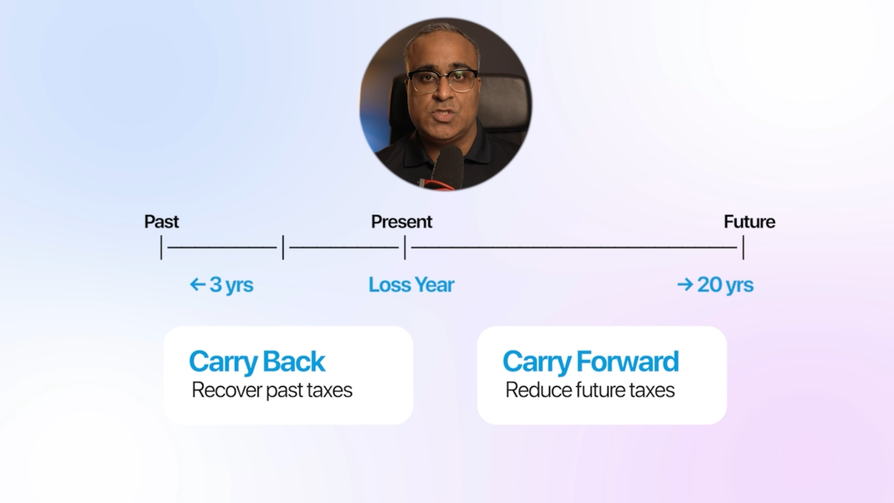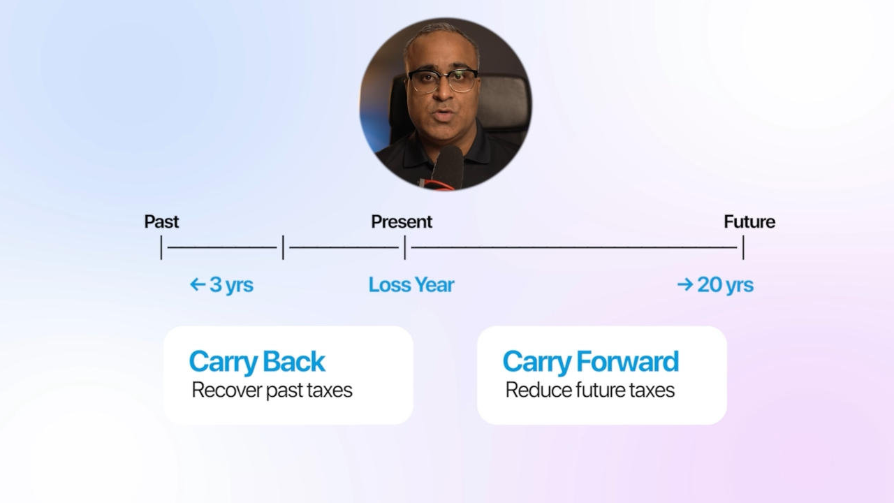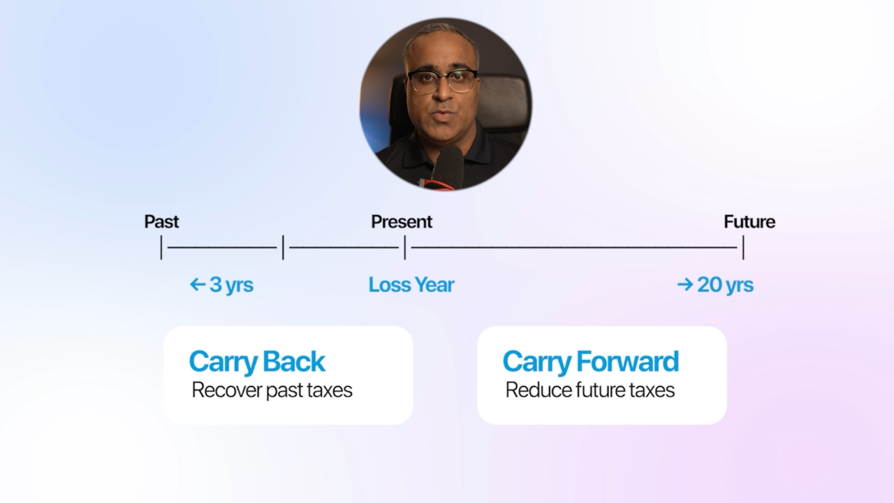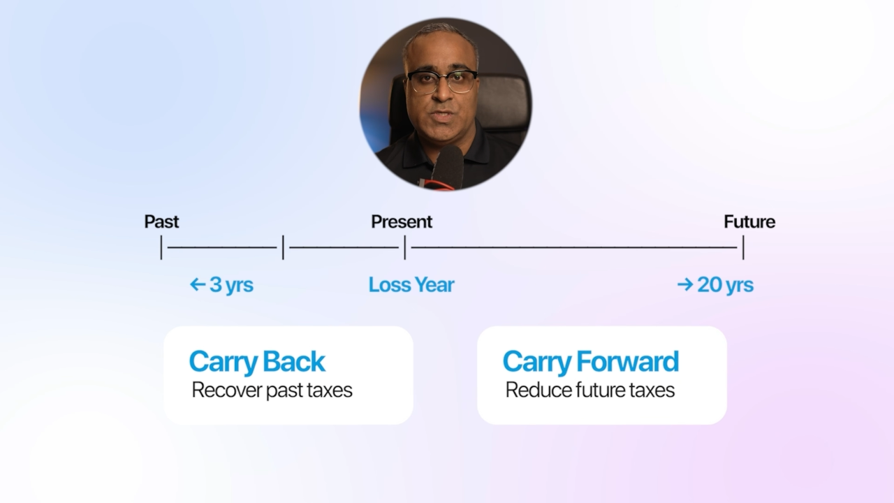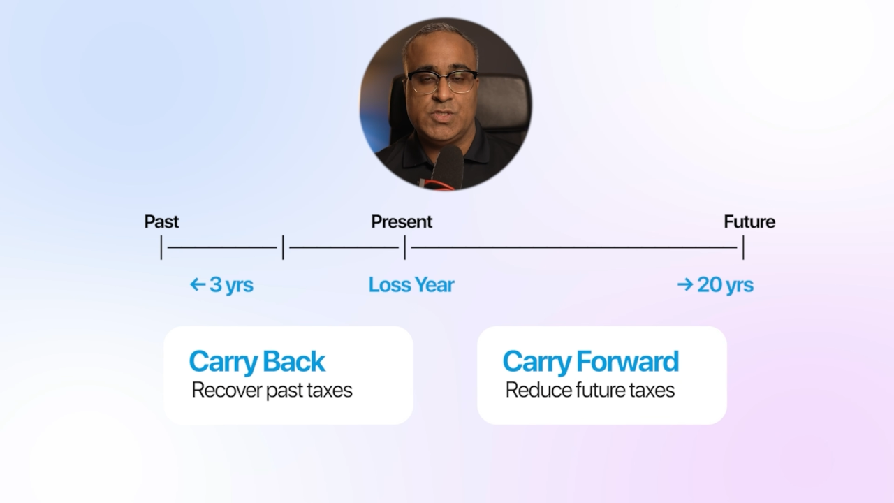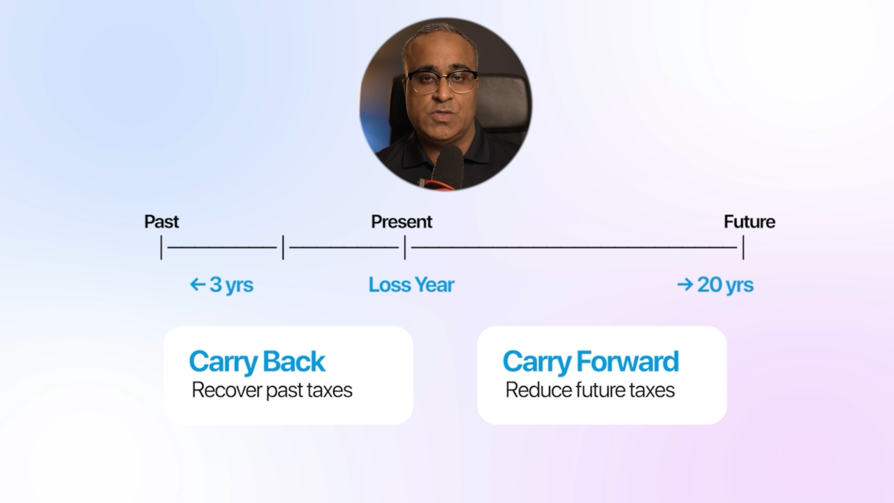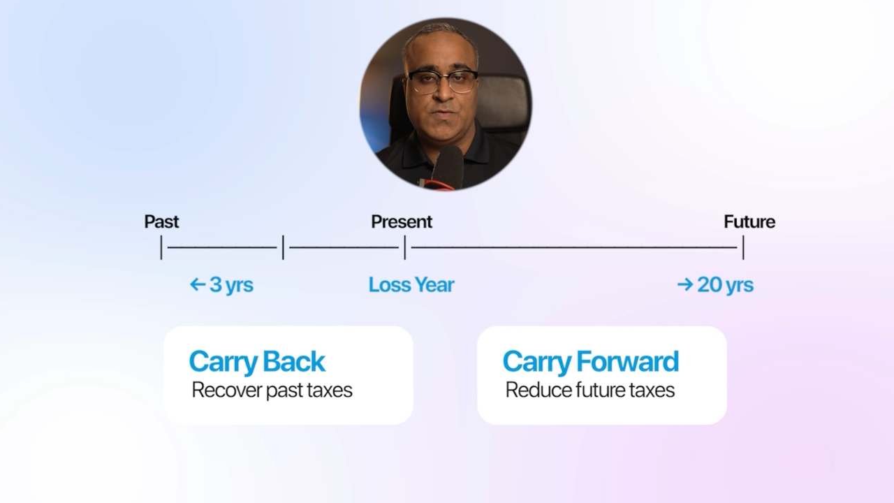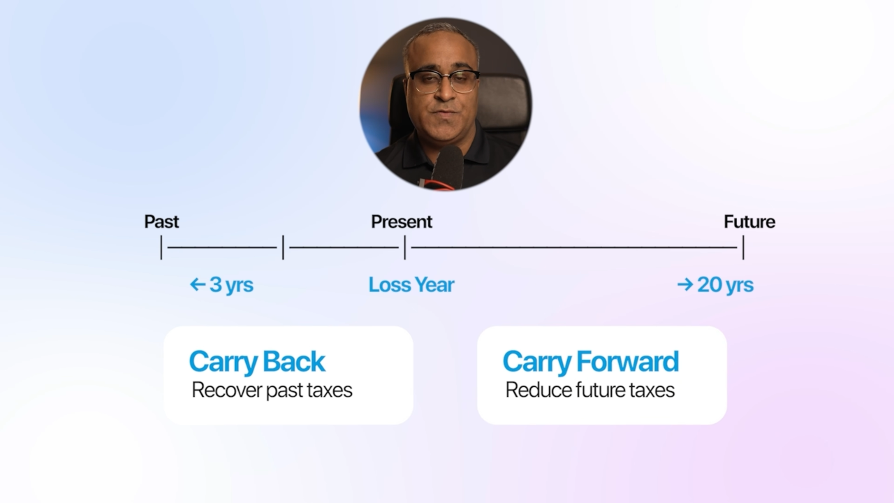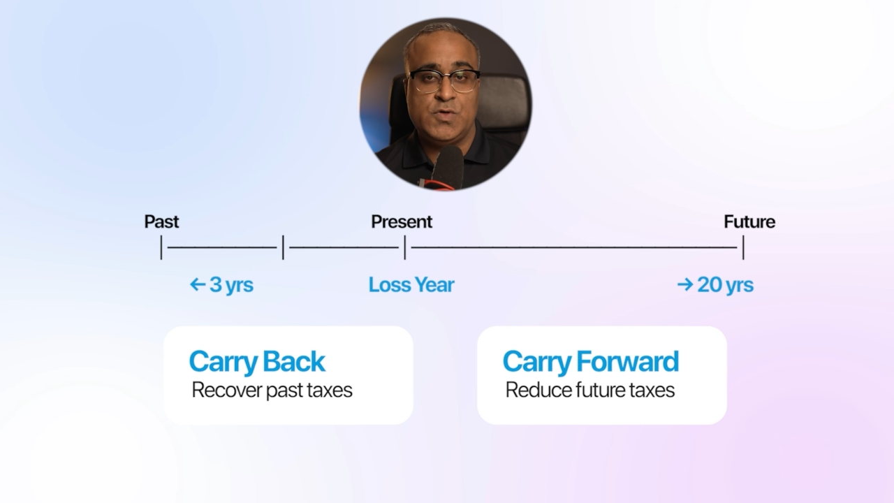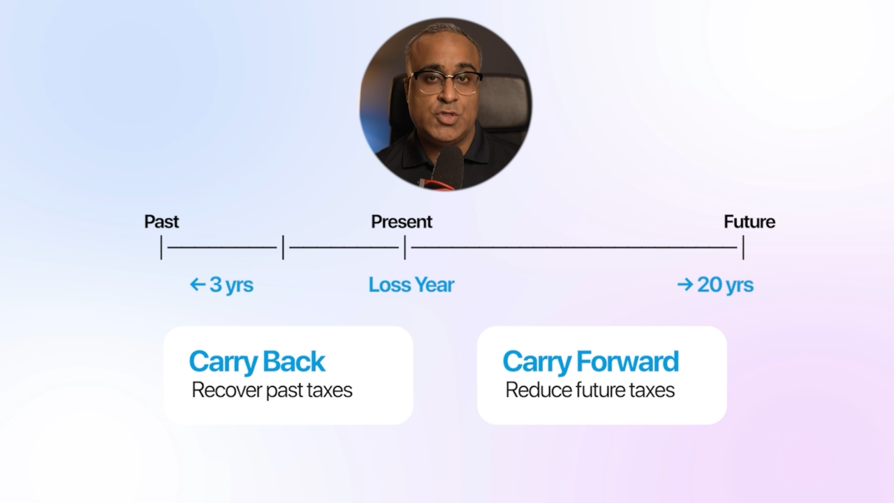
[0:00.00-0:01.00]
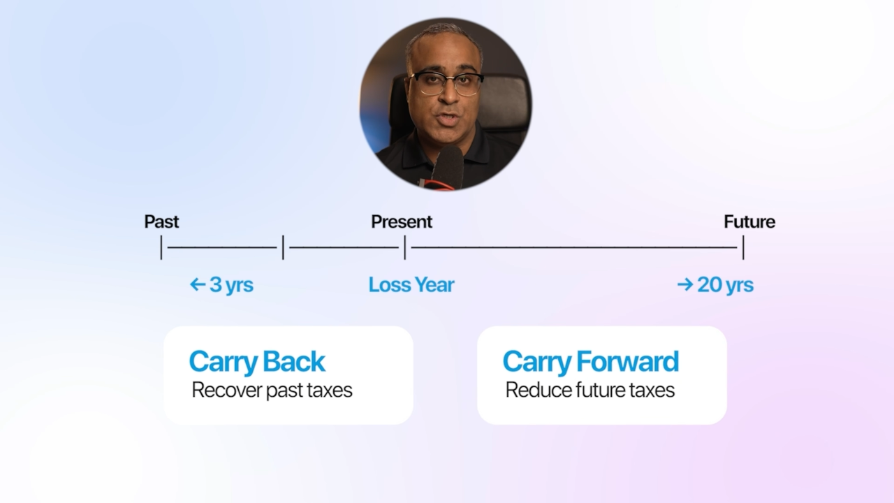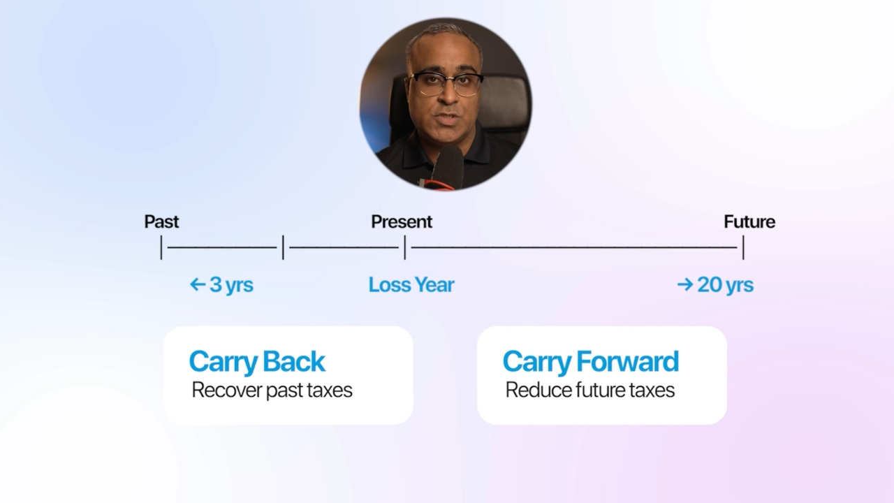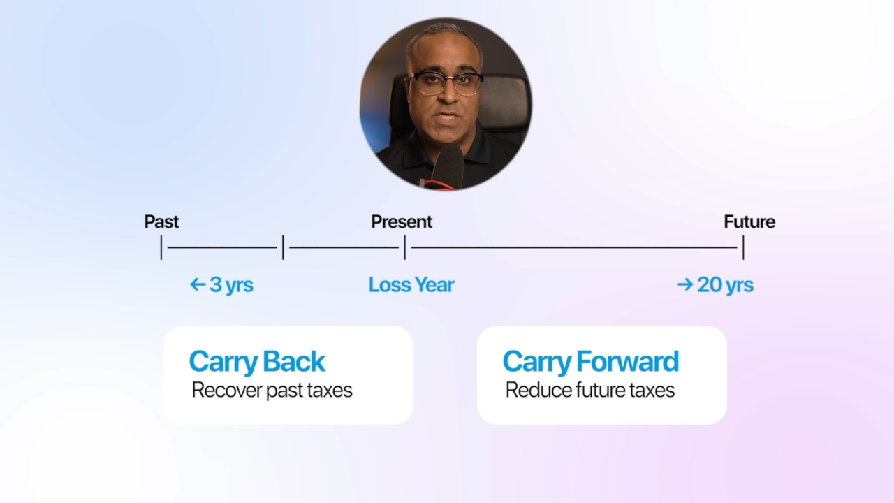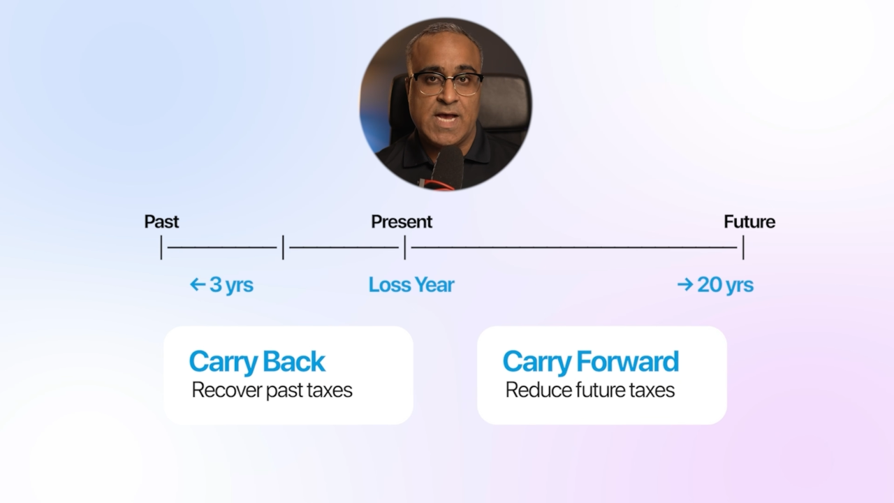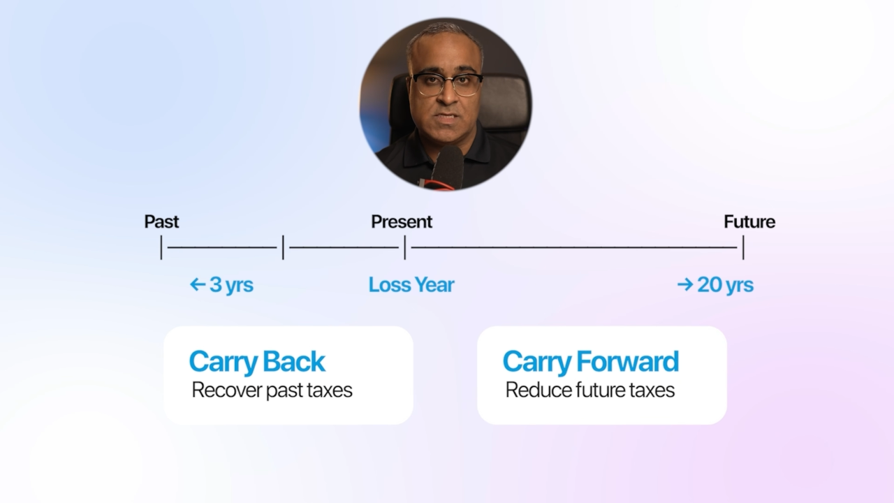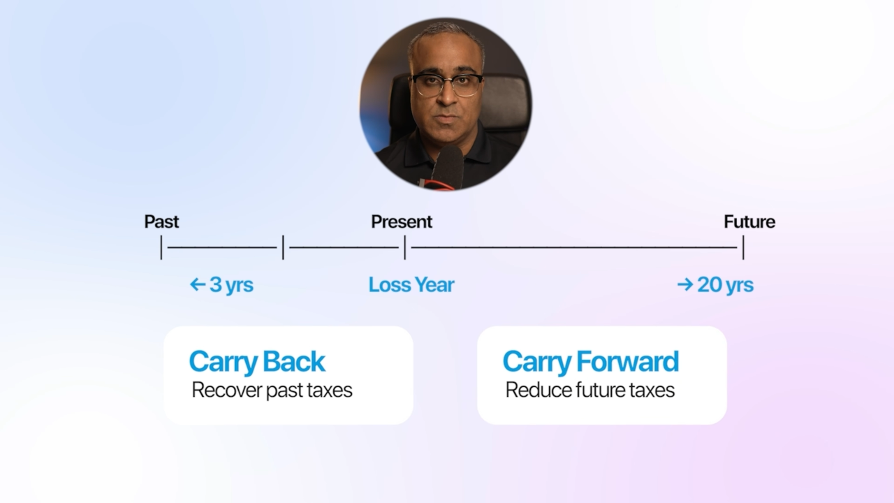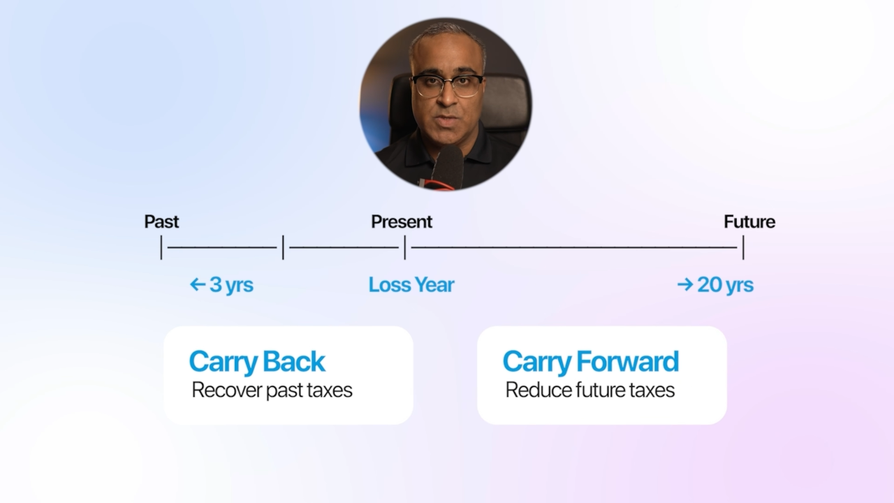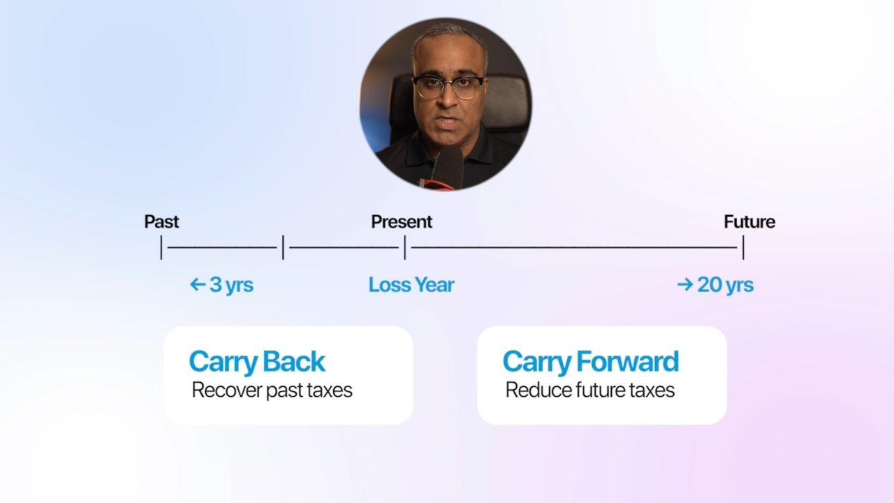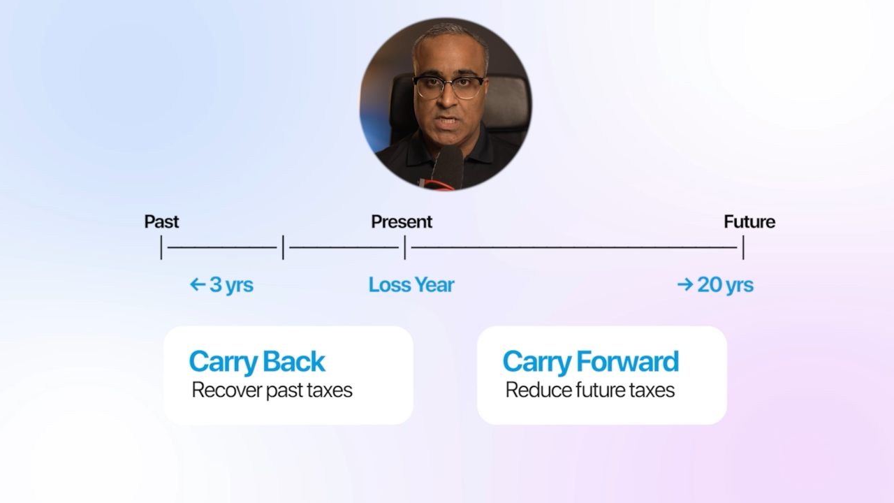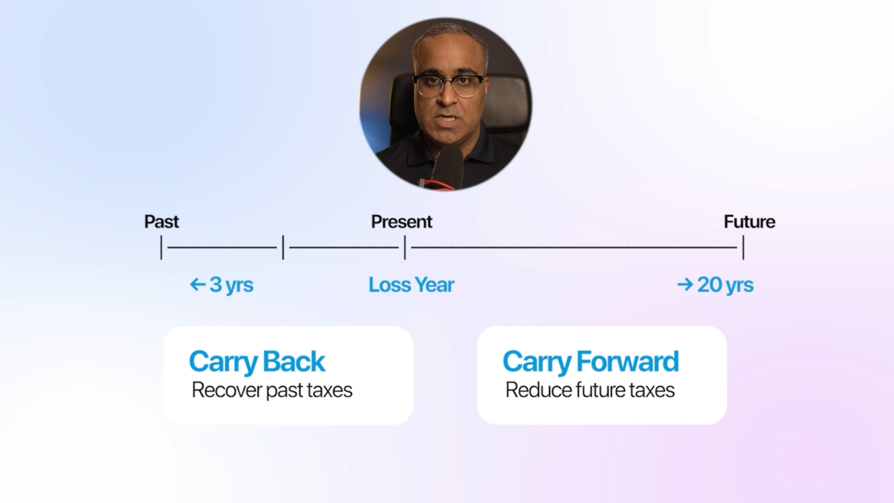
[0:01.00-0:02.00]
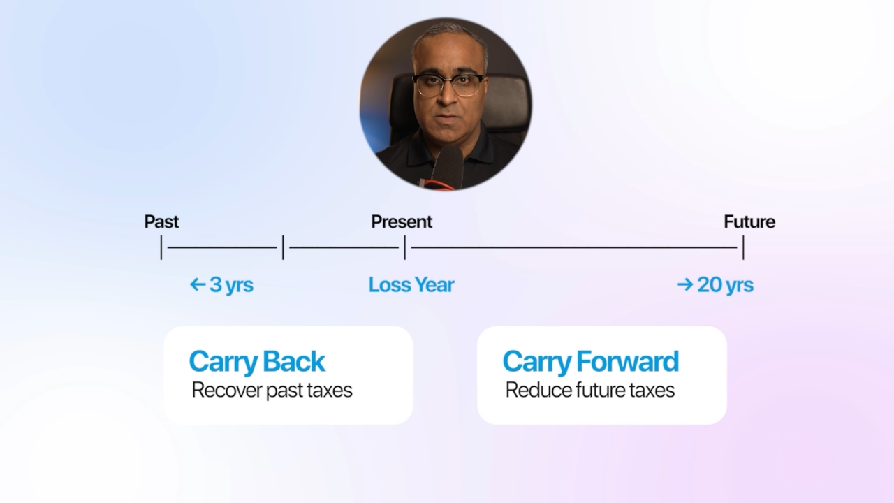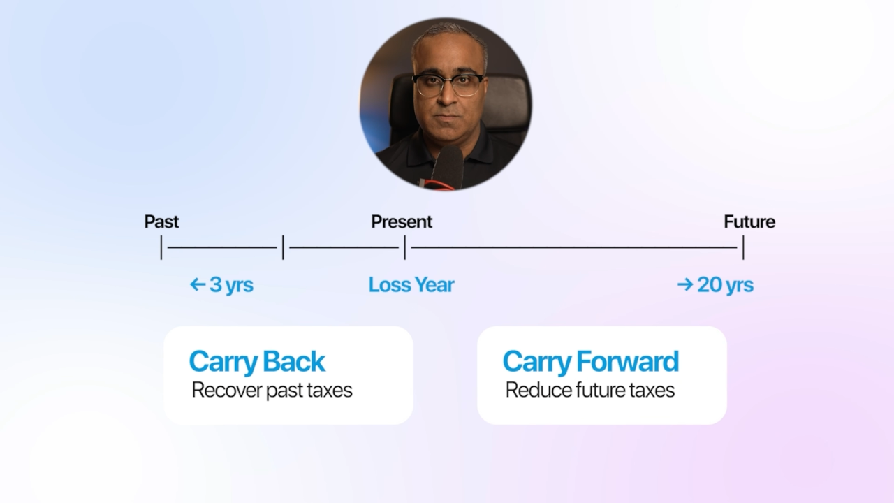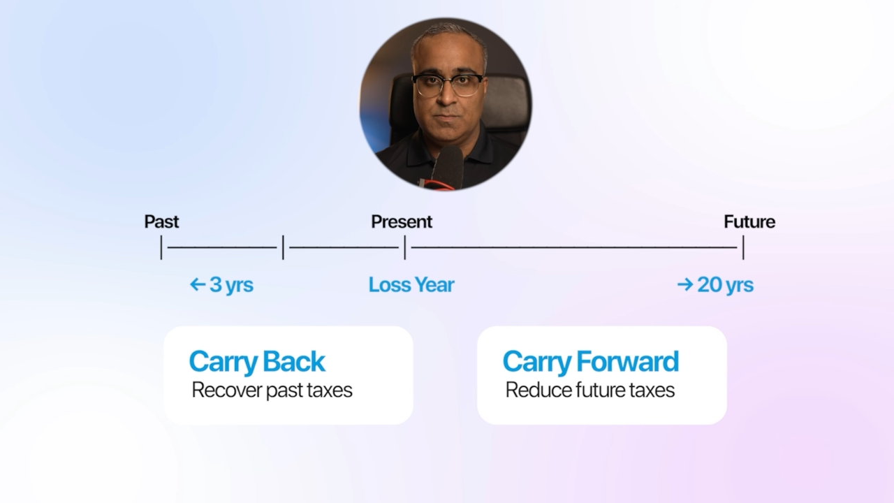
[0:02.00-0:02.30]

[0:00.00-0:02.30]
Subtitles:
to reduce future taxable income.